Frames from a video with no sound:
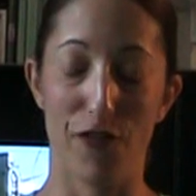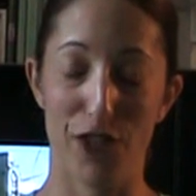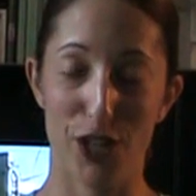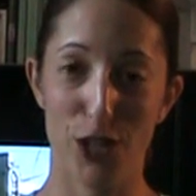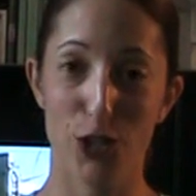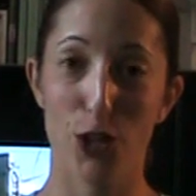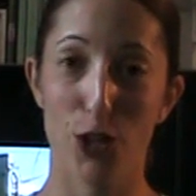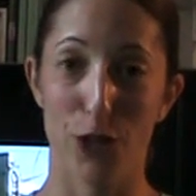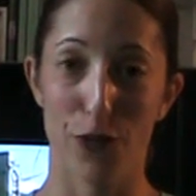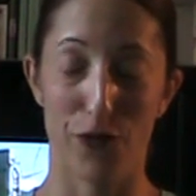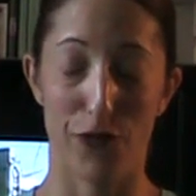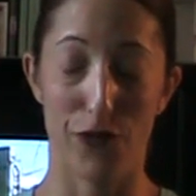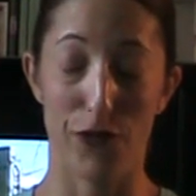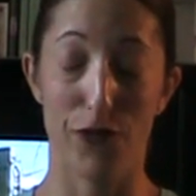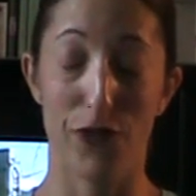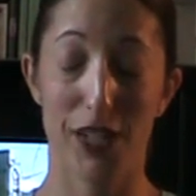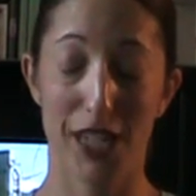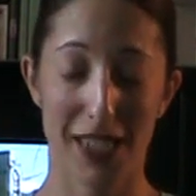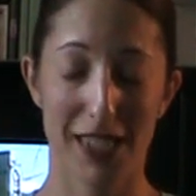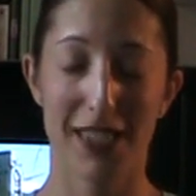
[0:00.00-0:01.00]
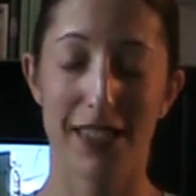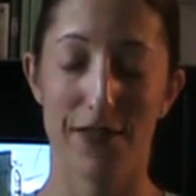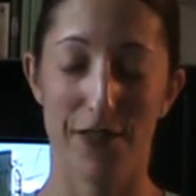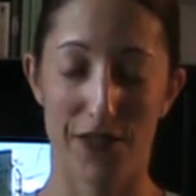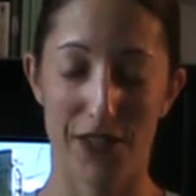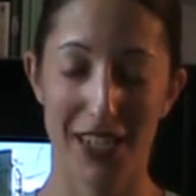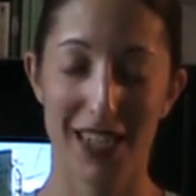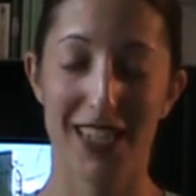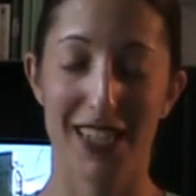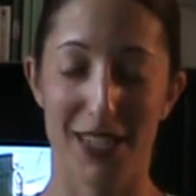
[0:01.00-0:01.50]

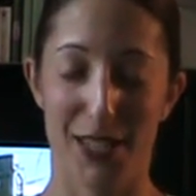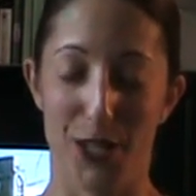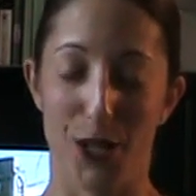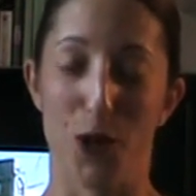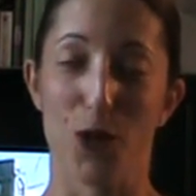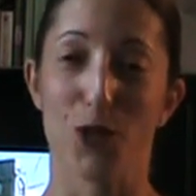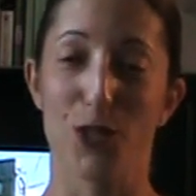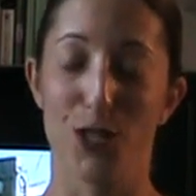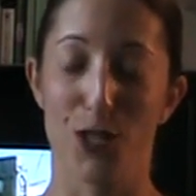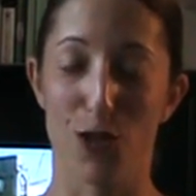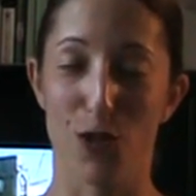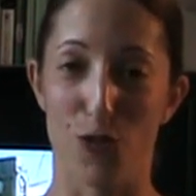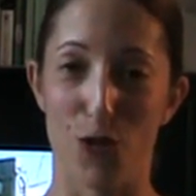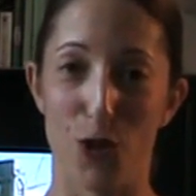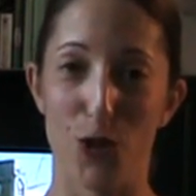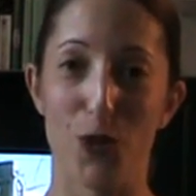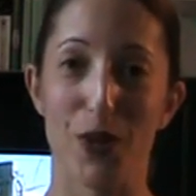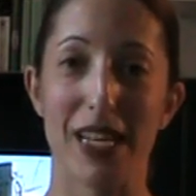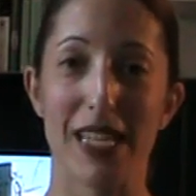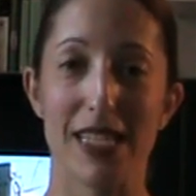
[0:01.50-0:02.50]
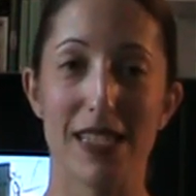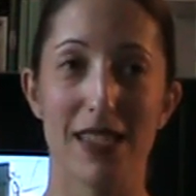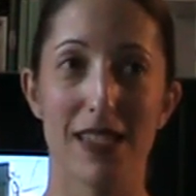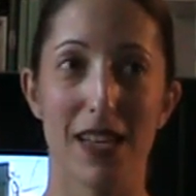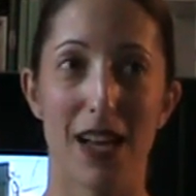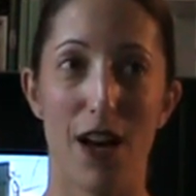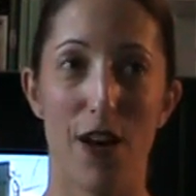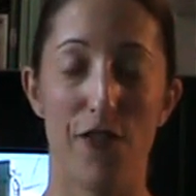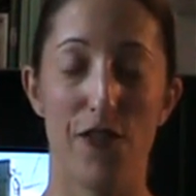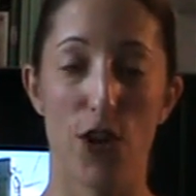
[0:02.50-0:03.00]
Vikas goes through is
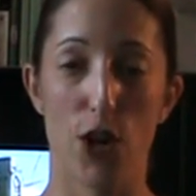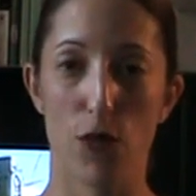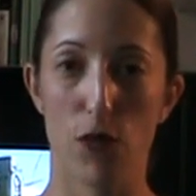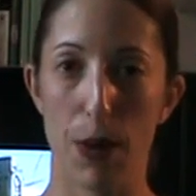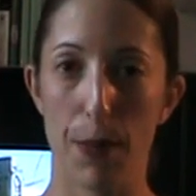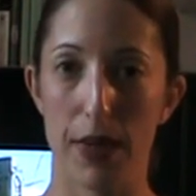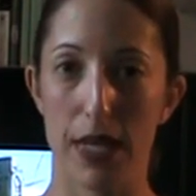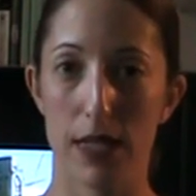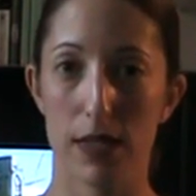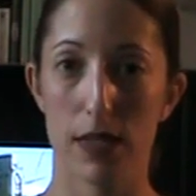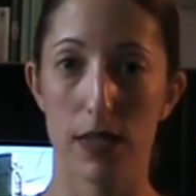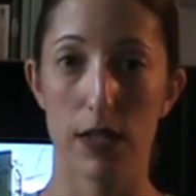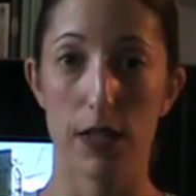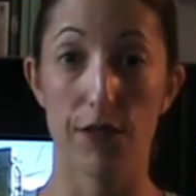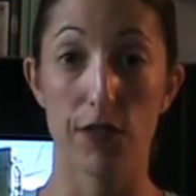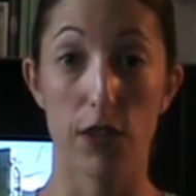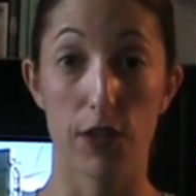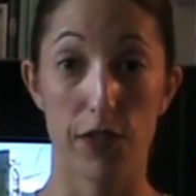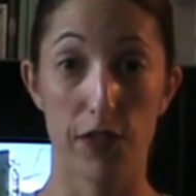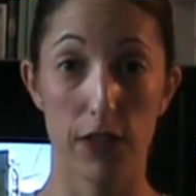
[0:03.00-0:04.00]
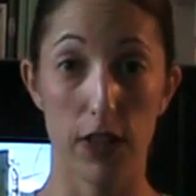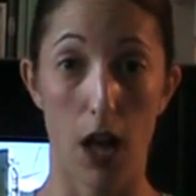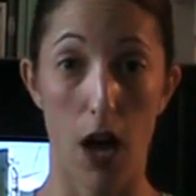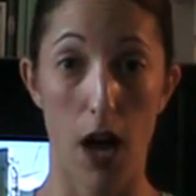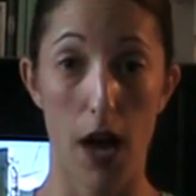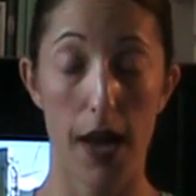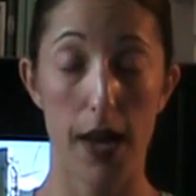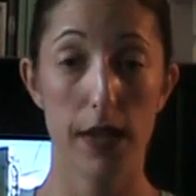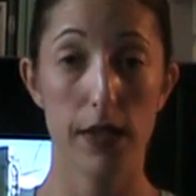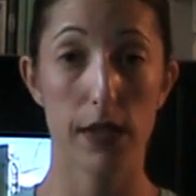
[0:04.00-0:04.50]
very reminiscent of The
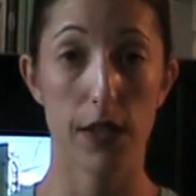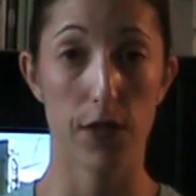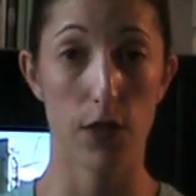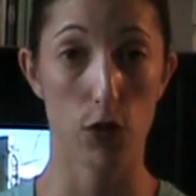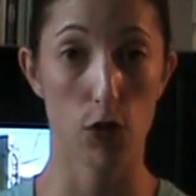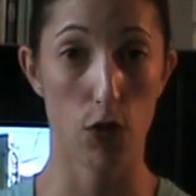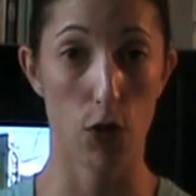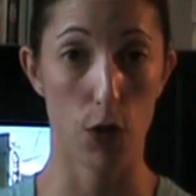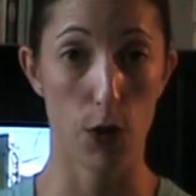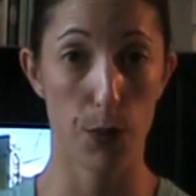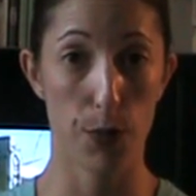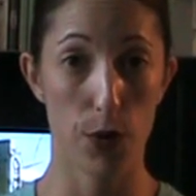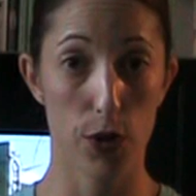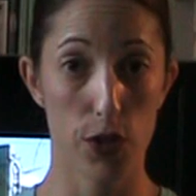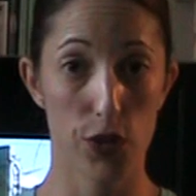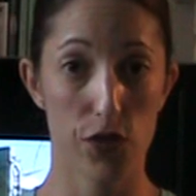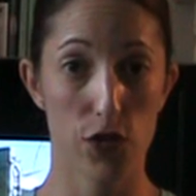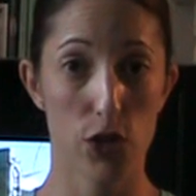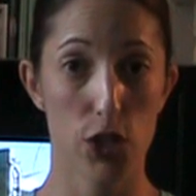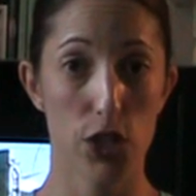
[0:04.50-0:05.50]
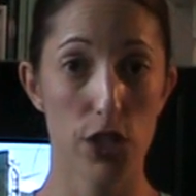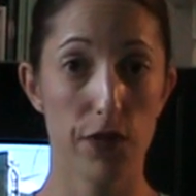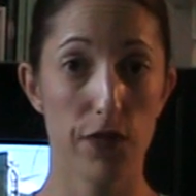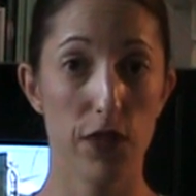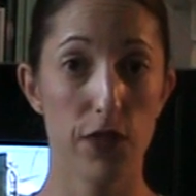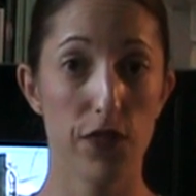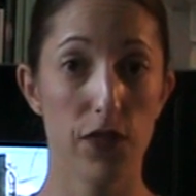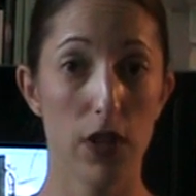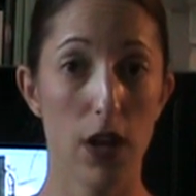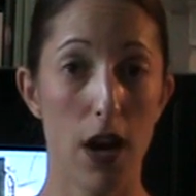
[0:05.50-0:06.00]
Fly, David Cronenberg's version of
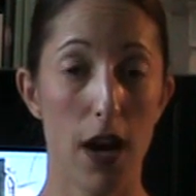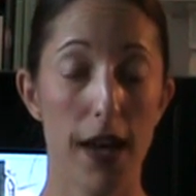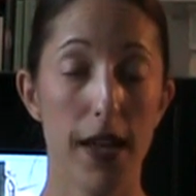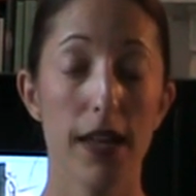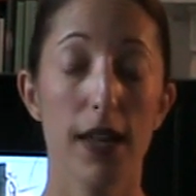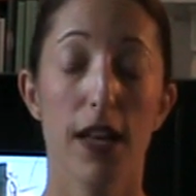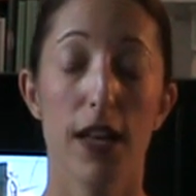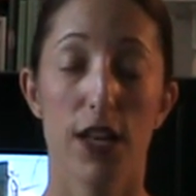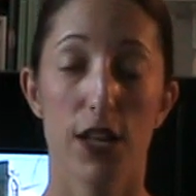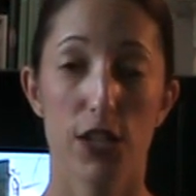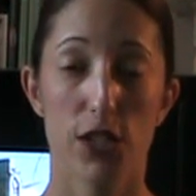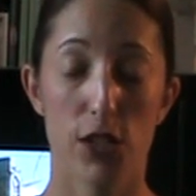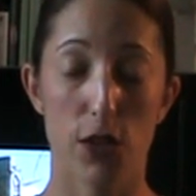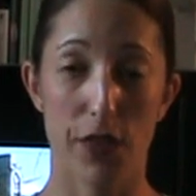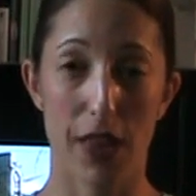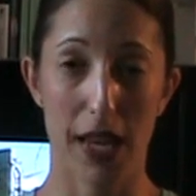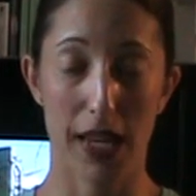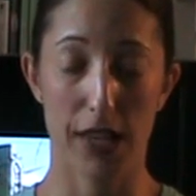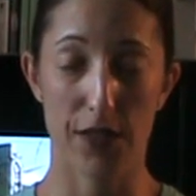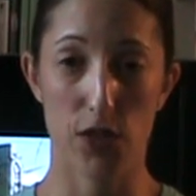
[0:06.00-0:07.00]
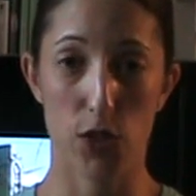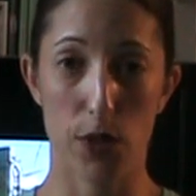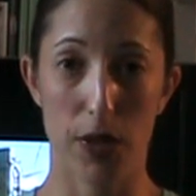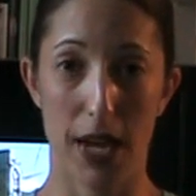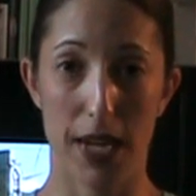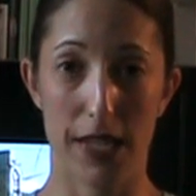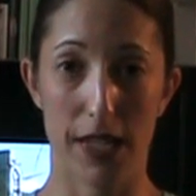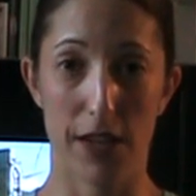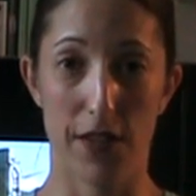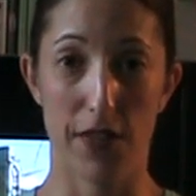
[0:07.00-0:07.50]
The Fly. So that gives you an
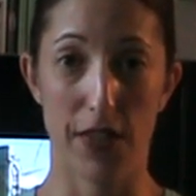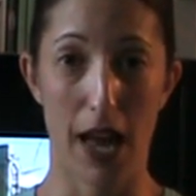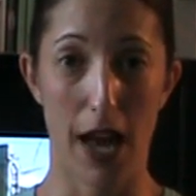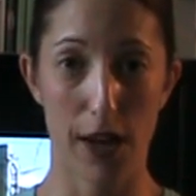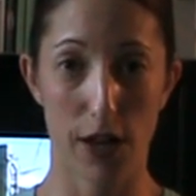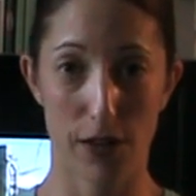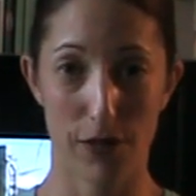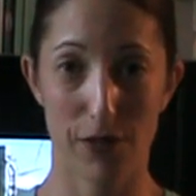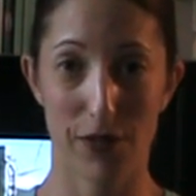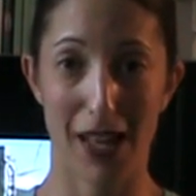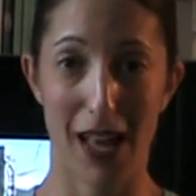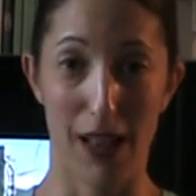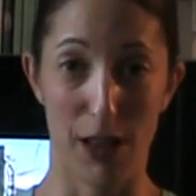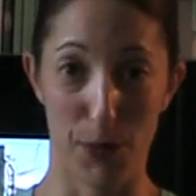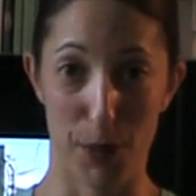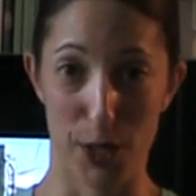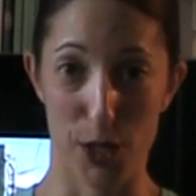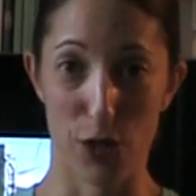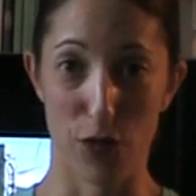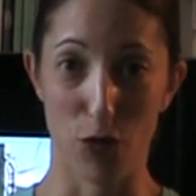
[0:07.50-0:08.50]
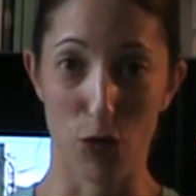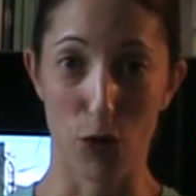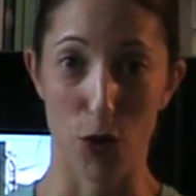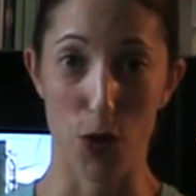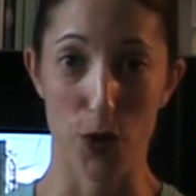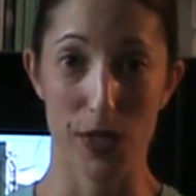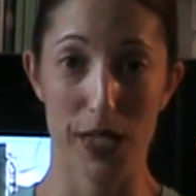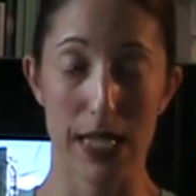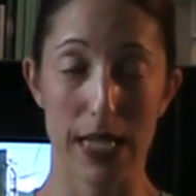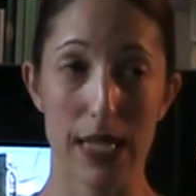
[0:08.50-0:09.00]
idea of that element of
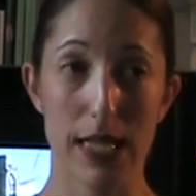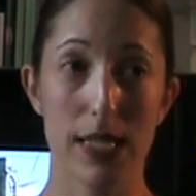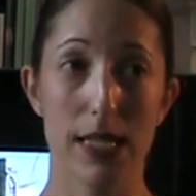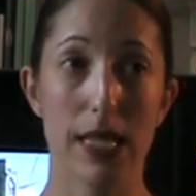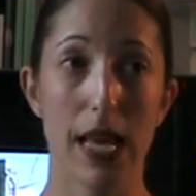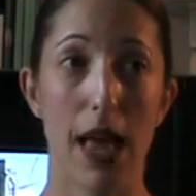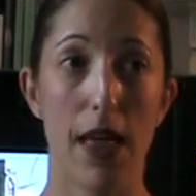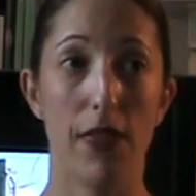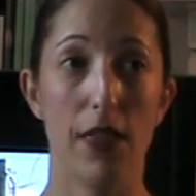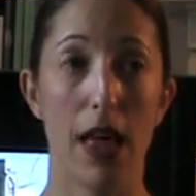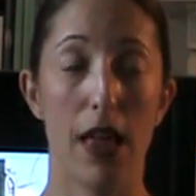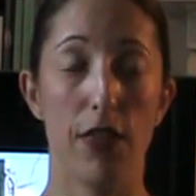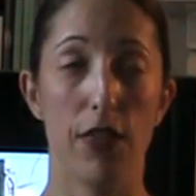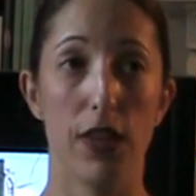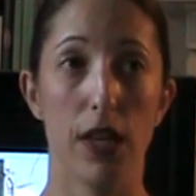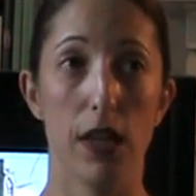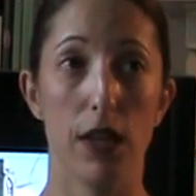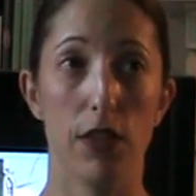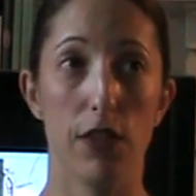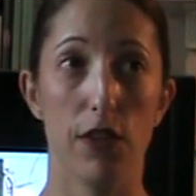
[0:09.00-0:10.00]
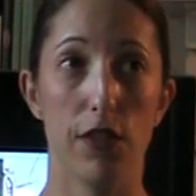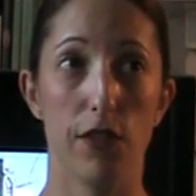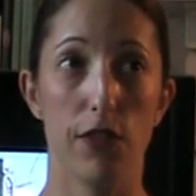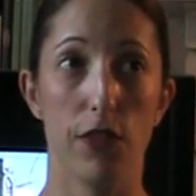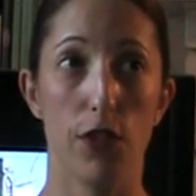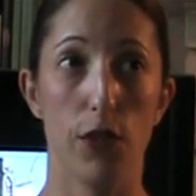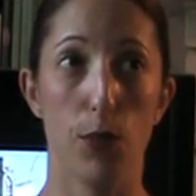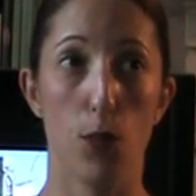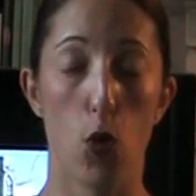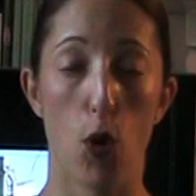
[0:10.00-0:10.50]
grossness. And then
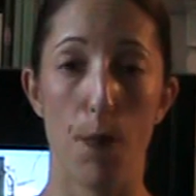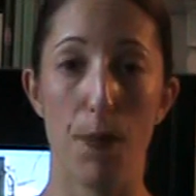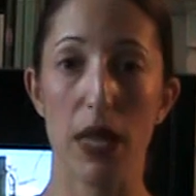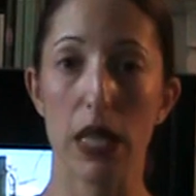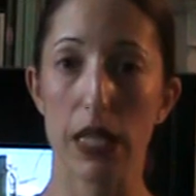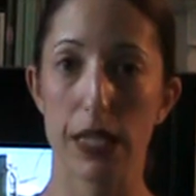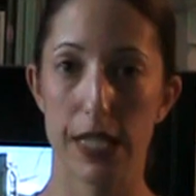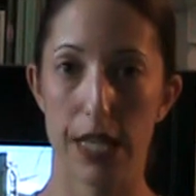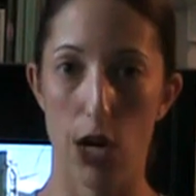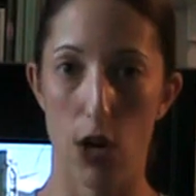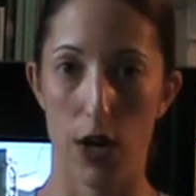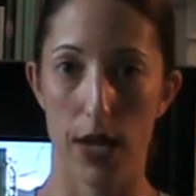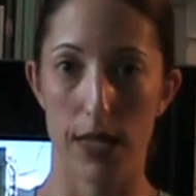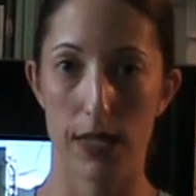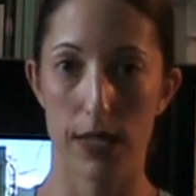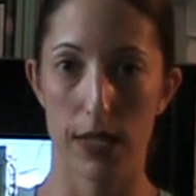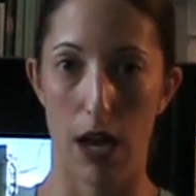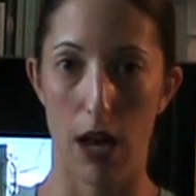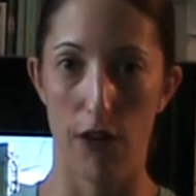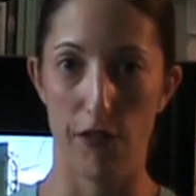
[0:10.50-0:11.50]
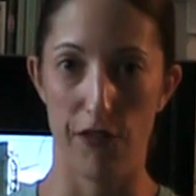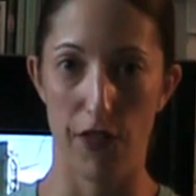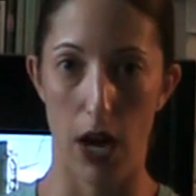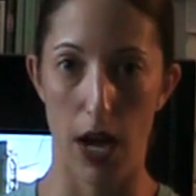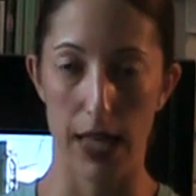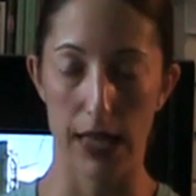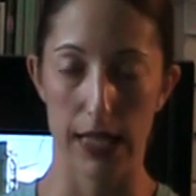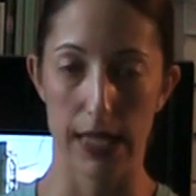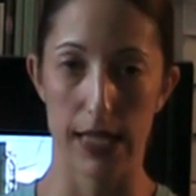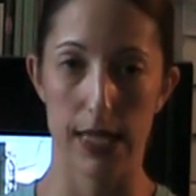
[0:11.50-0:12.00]
the more military style
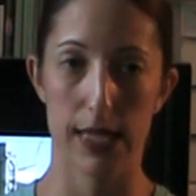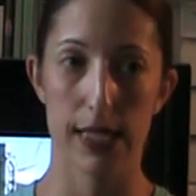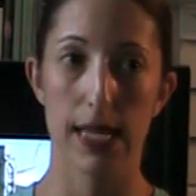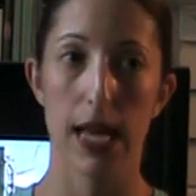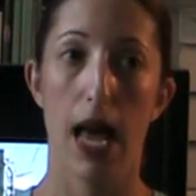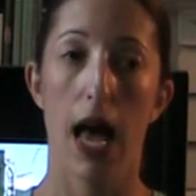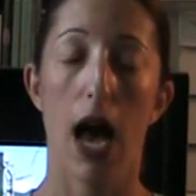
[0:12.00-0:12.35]
violence